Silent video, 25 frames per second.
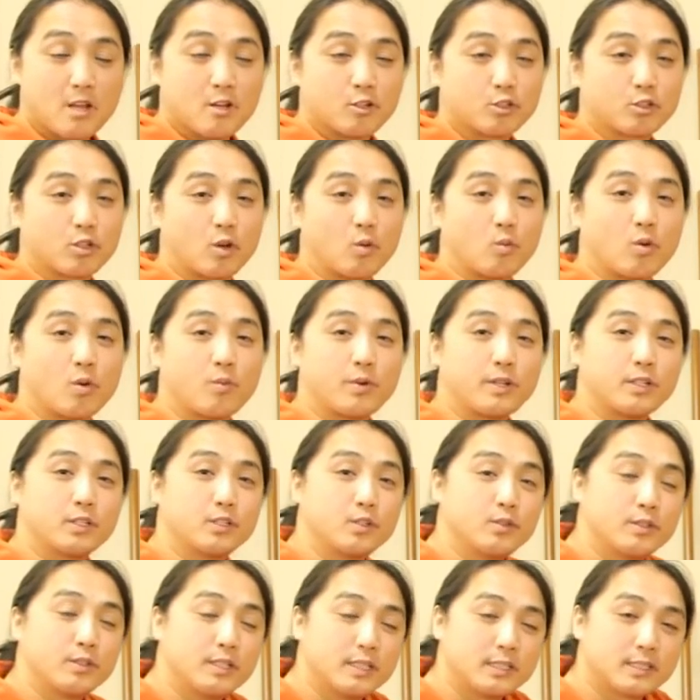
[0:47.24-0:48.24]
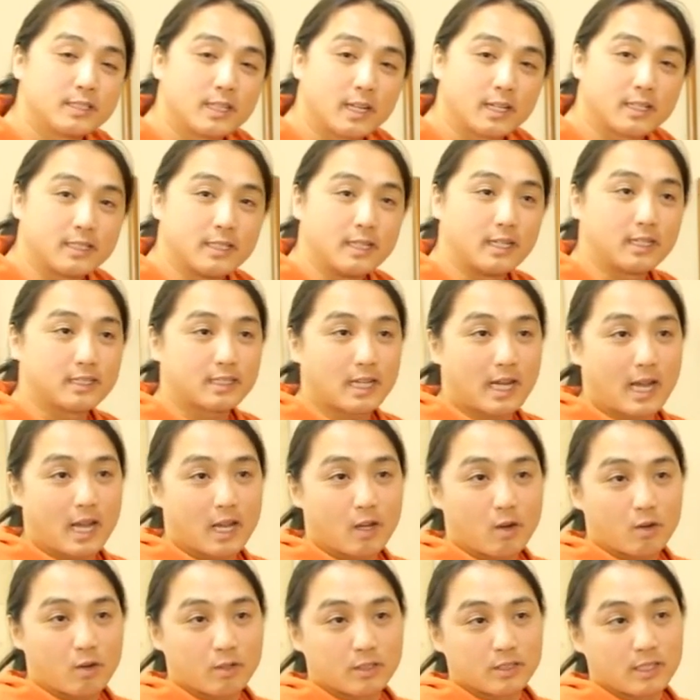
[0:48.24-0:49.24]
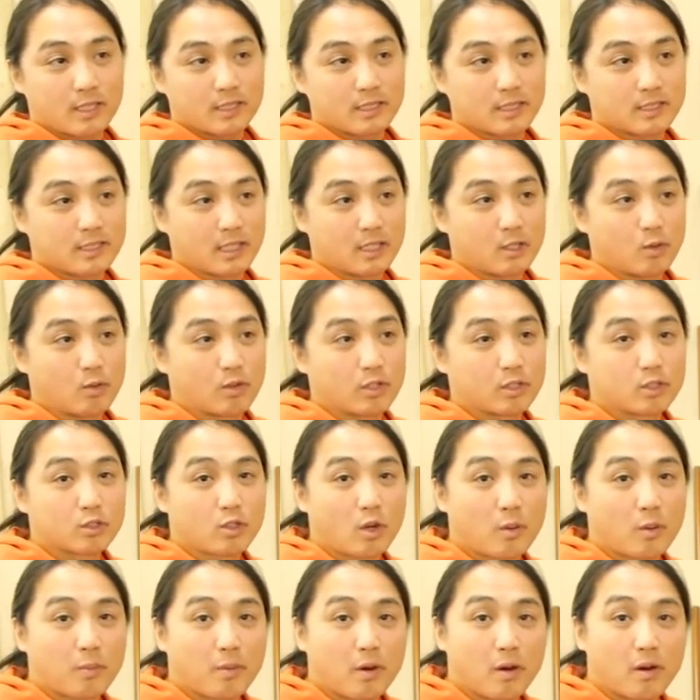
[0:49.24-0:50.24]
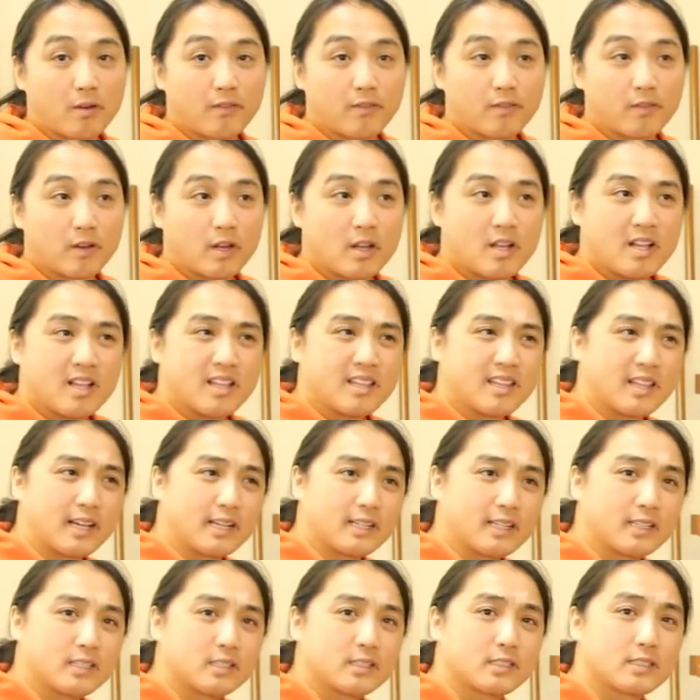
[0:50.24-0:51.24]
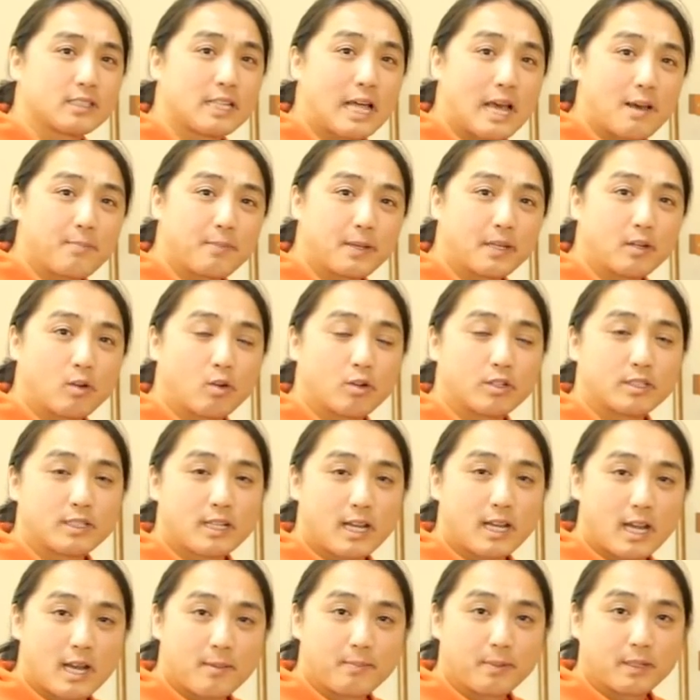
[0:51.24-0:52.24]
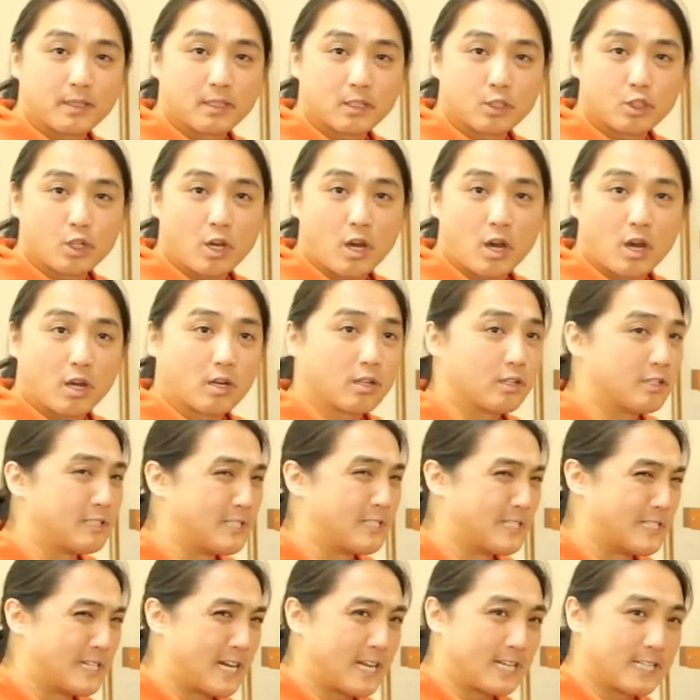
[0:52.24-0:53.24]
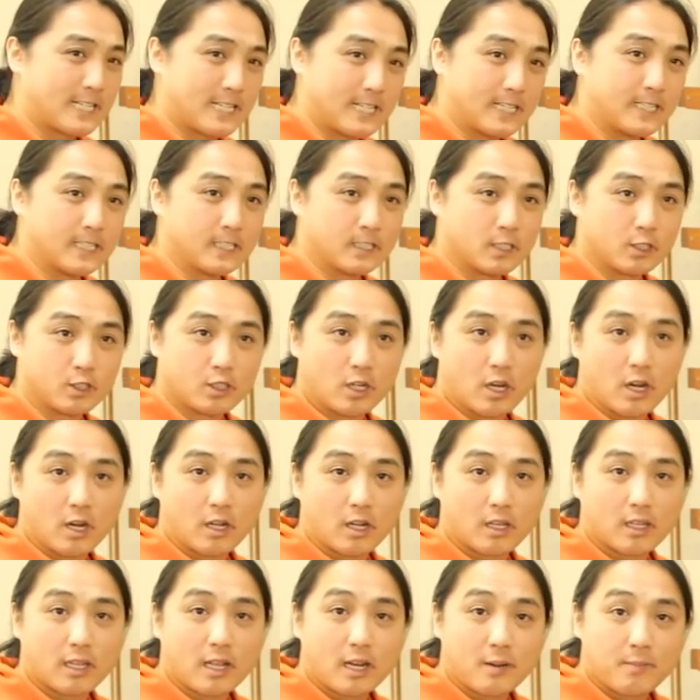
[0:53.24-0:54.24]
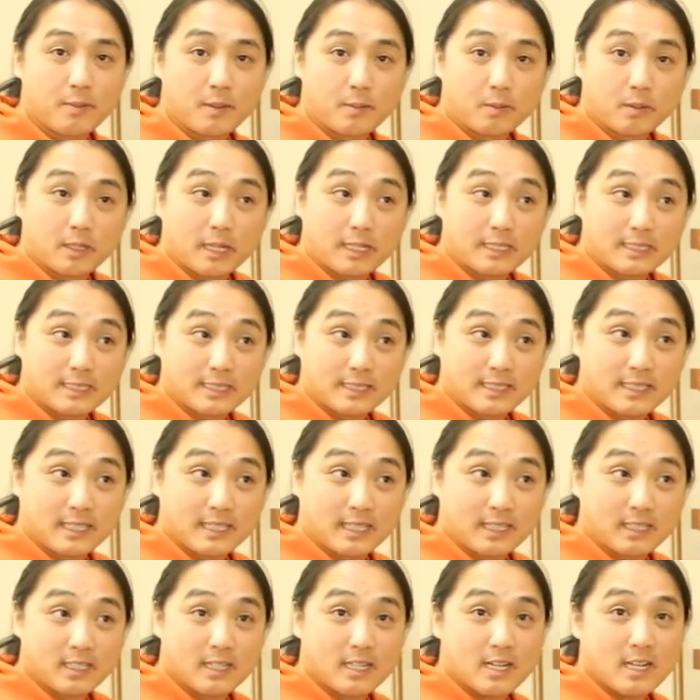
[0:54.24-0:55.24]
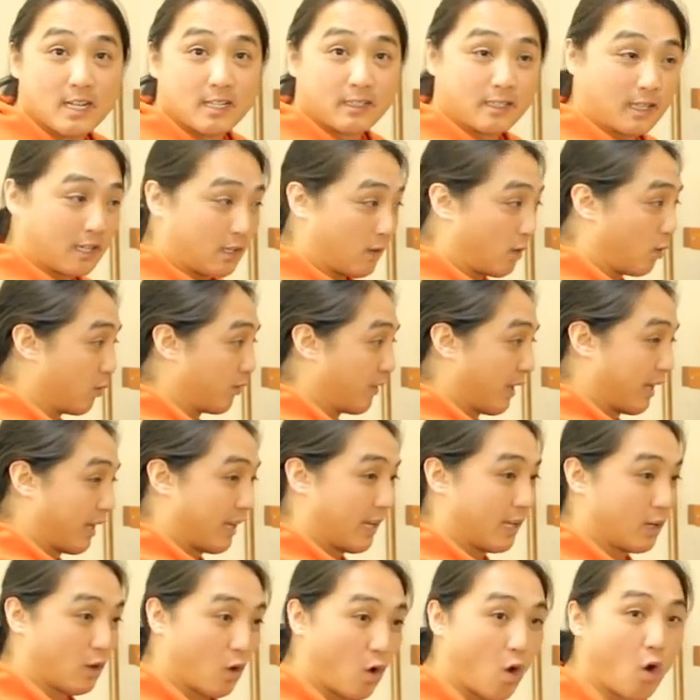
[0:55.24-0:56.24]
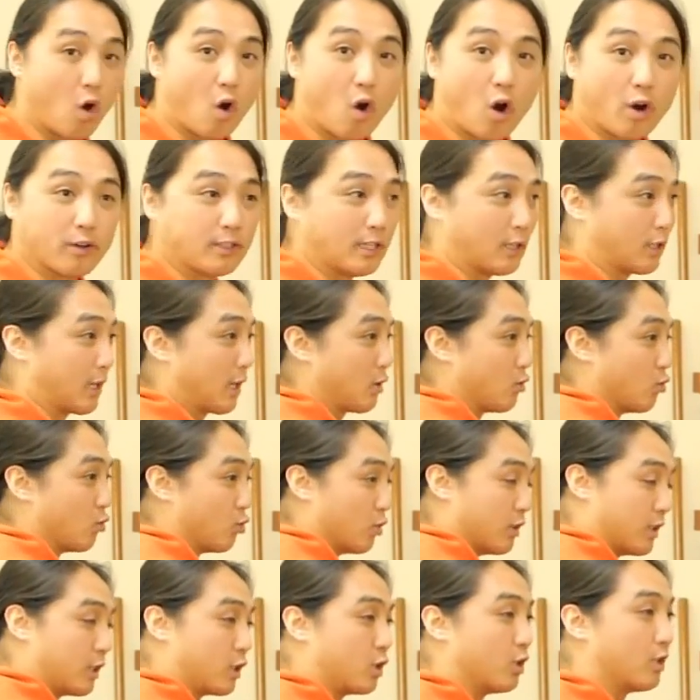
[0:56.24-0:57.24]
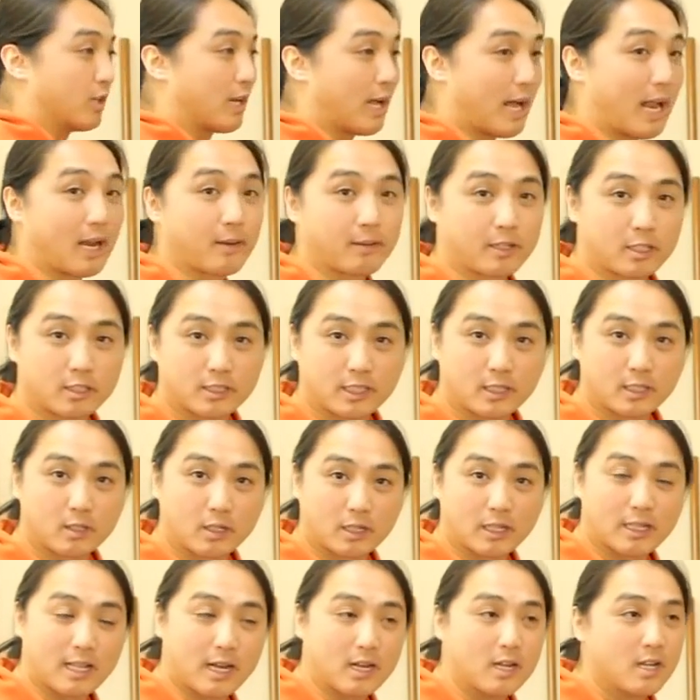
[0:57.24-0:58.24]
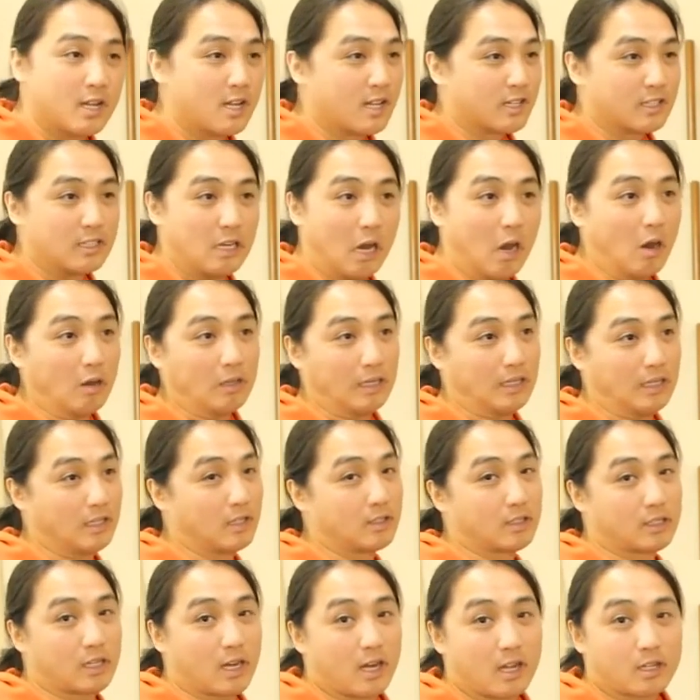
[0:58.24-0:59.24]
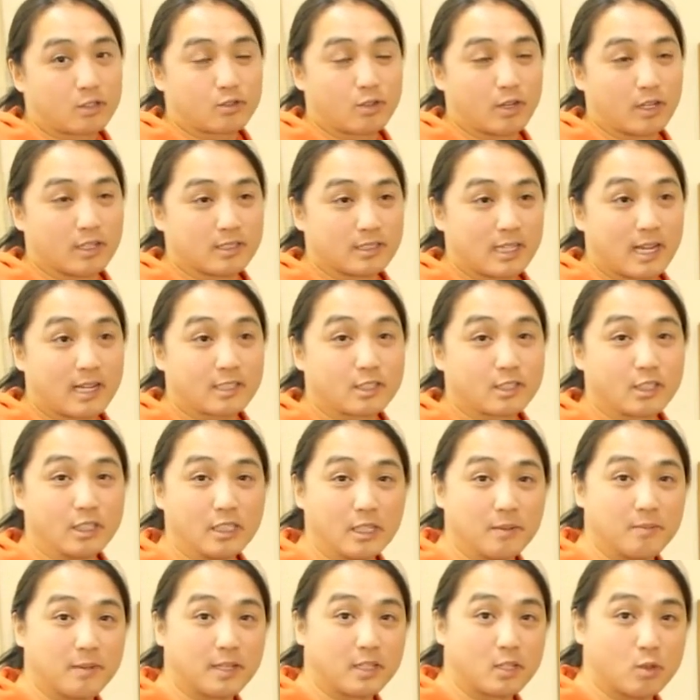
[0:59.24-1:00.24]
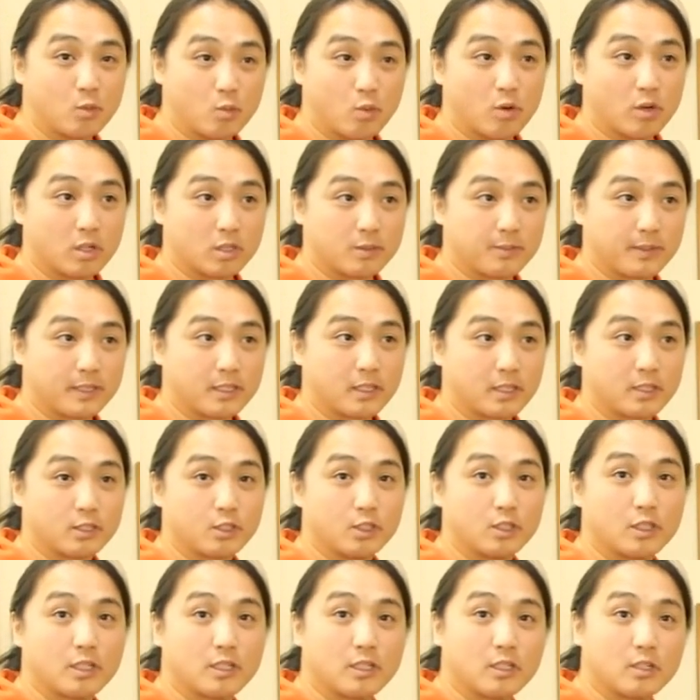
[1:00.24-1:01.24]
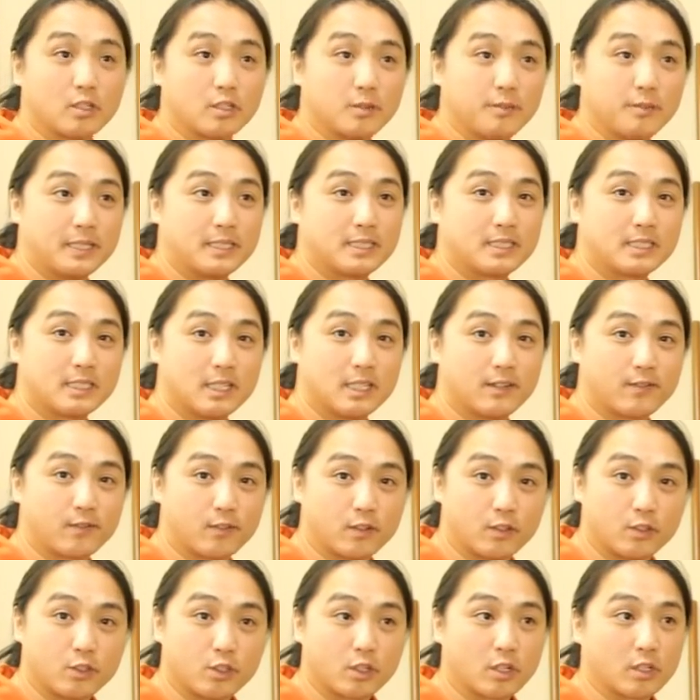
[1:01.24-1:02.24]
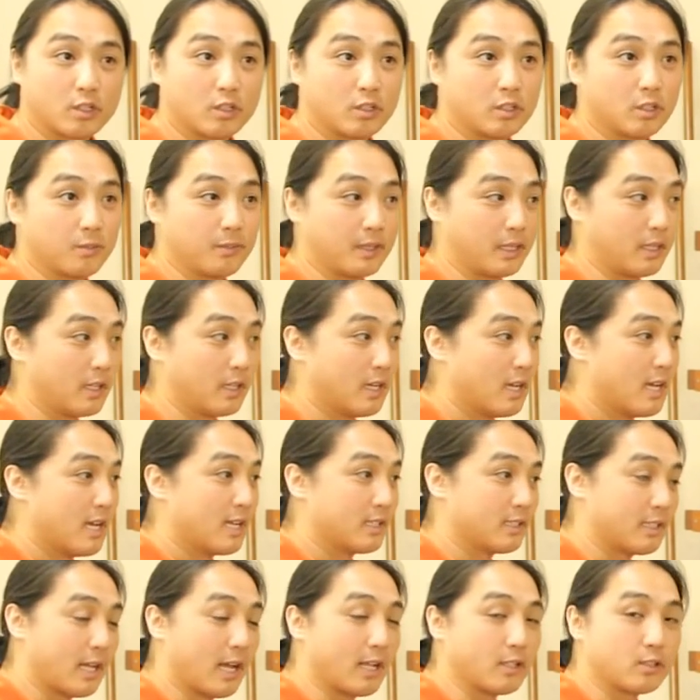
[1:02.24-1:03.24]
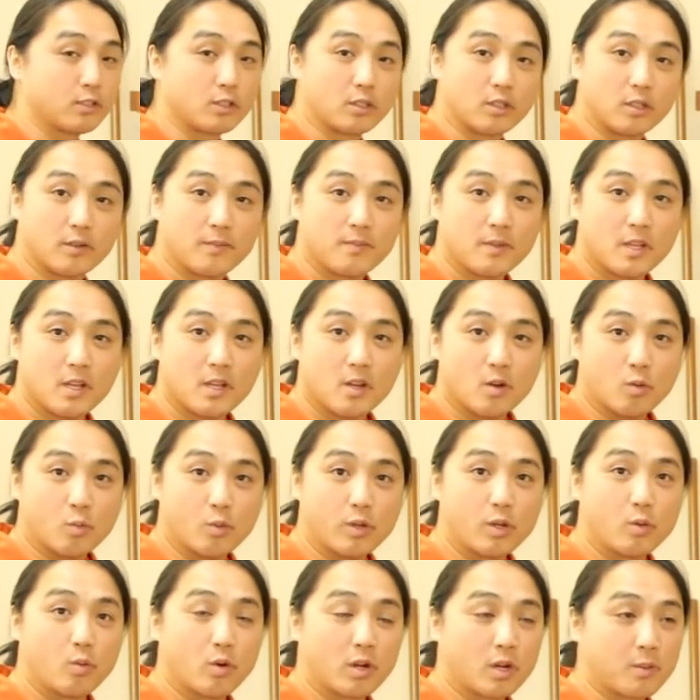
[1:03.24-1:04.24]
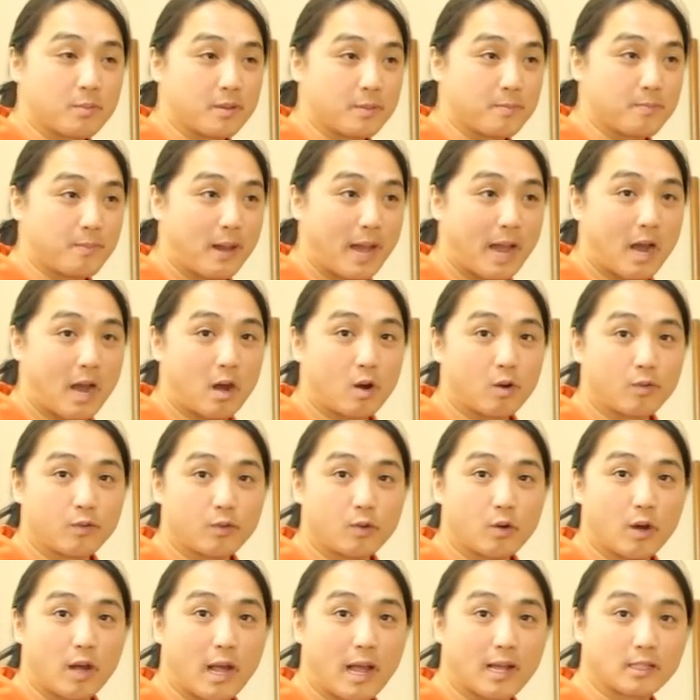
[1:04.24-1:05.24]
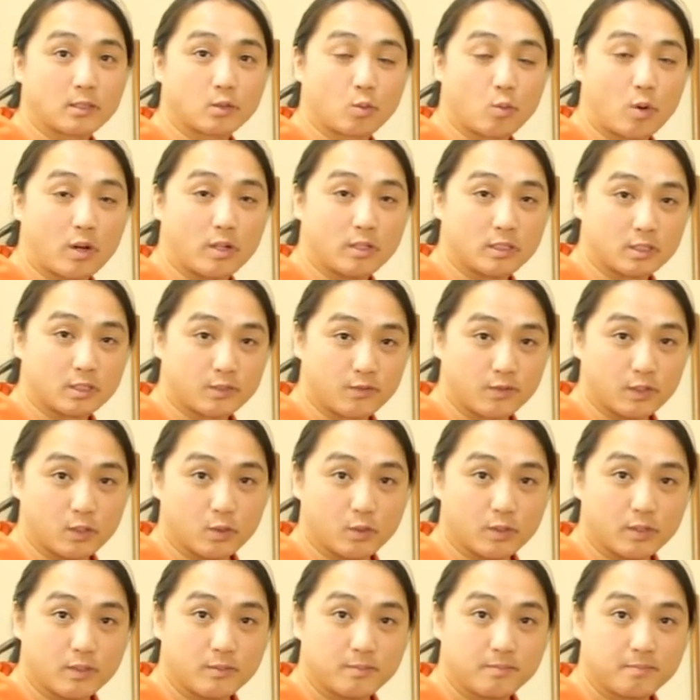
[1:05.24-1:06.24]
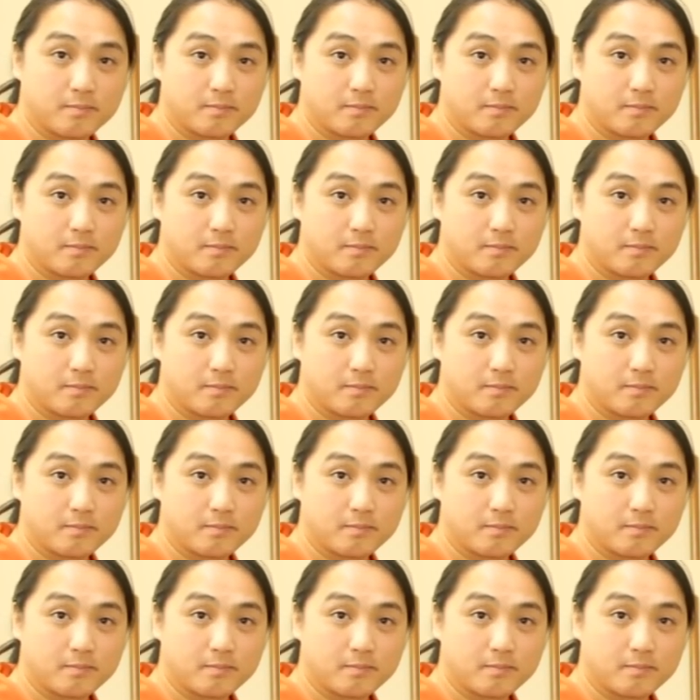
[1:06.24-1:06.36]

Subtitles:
So when we do these techniques, I always like to say you want to start off like slapping or tapping the jump, not hitting the jump. A lot of people like to think that, oh, if they hit hard, they're getting really good out because they got a lot. No, on the contrary, it actually can make you worse because you can learn stiffer, you can learn to be tenser. We want to be powerful as well as fluid.